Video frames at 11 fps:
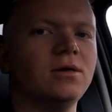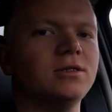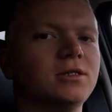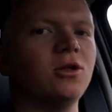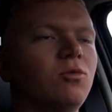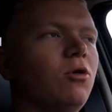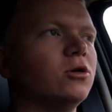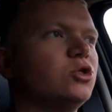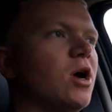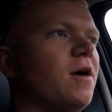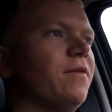There's a little more
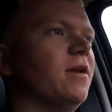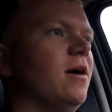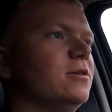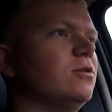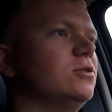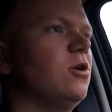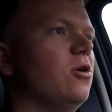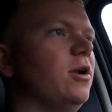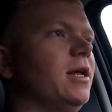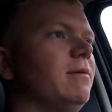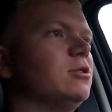traffic now, so it's
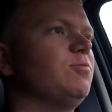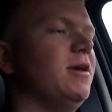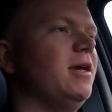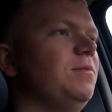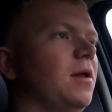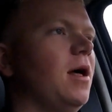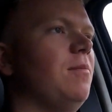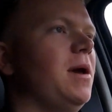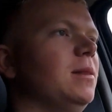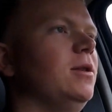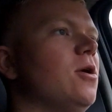harder to get up to speed, but I
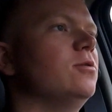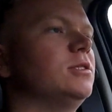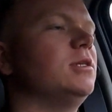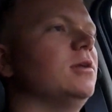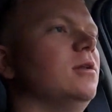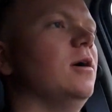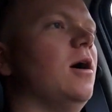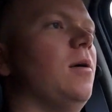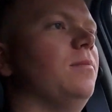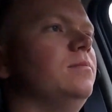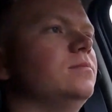mainly noticed it
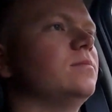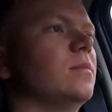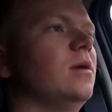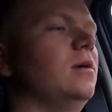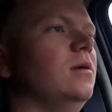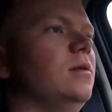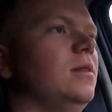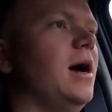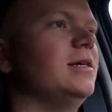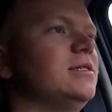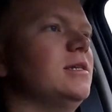
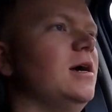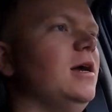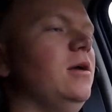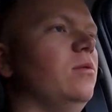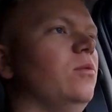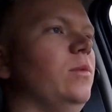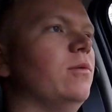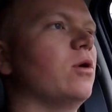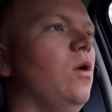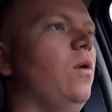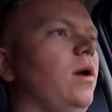last night when we were
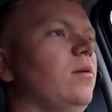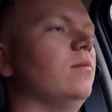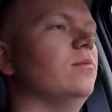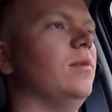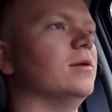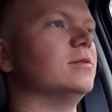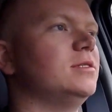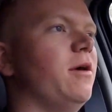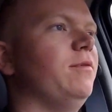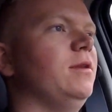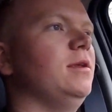going about
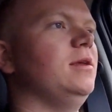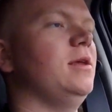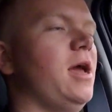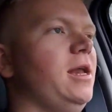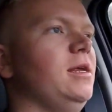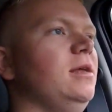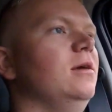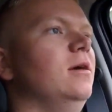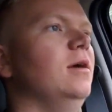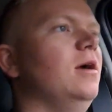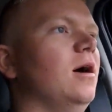70, 80. It
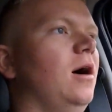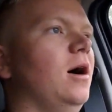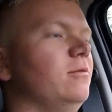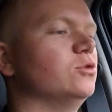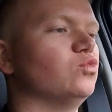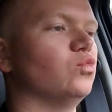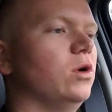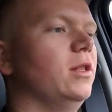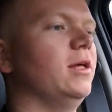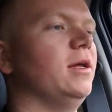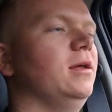was
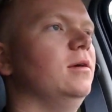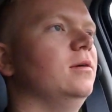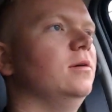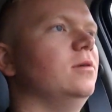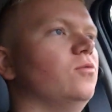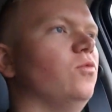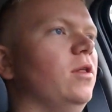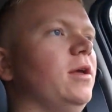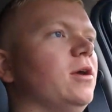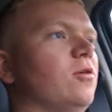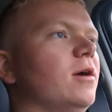really
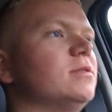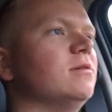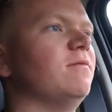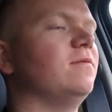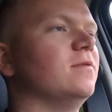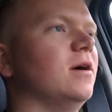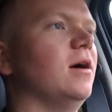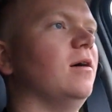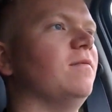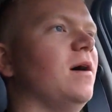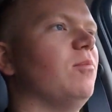really aggressive
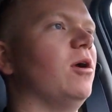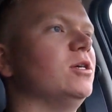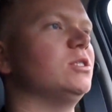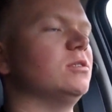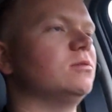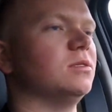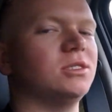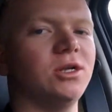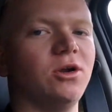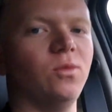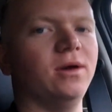vibrations with the
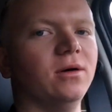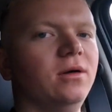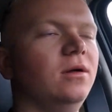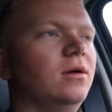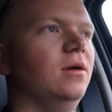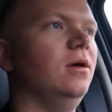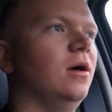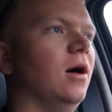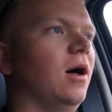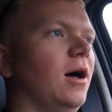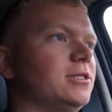steering wheel.
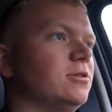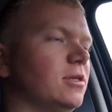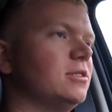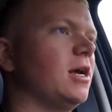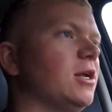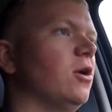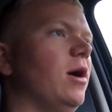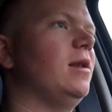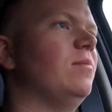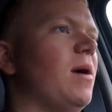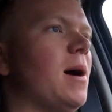So I decided
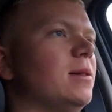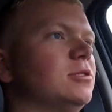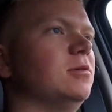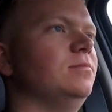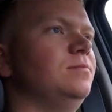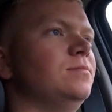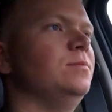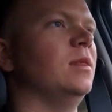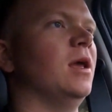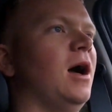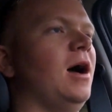ahead and balance
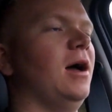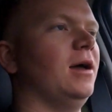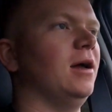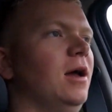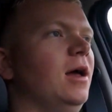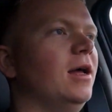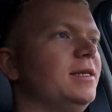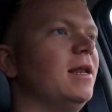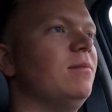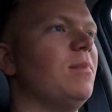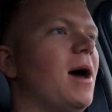them. I
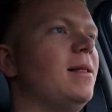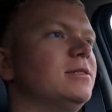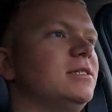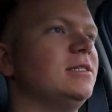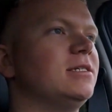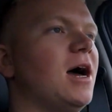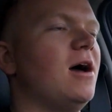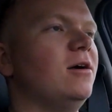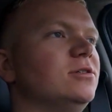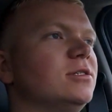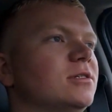didn't balance these
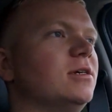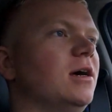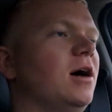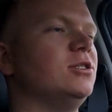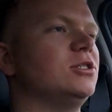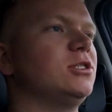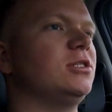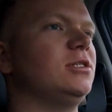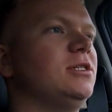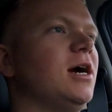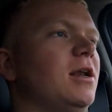tires just
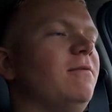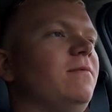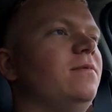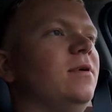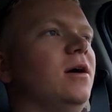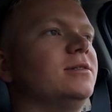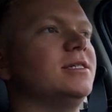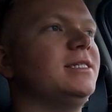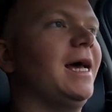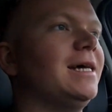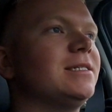kind of to
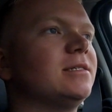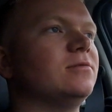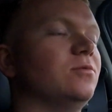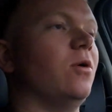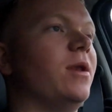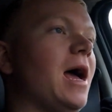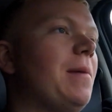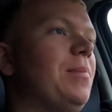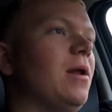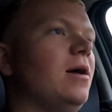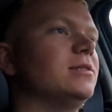test what would
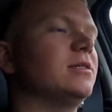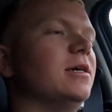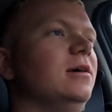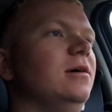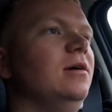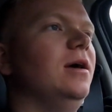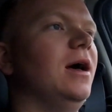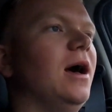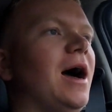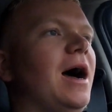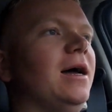happen, honestly.
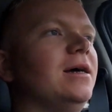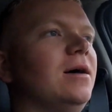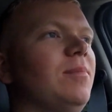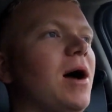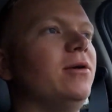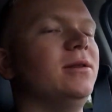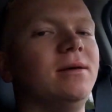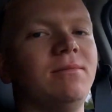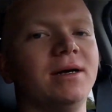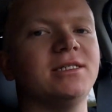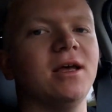I mounted
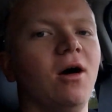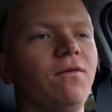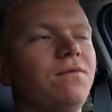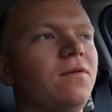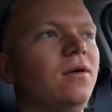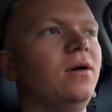them myself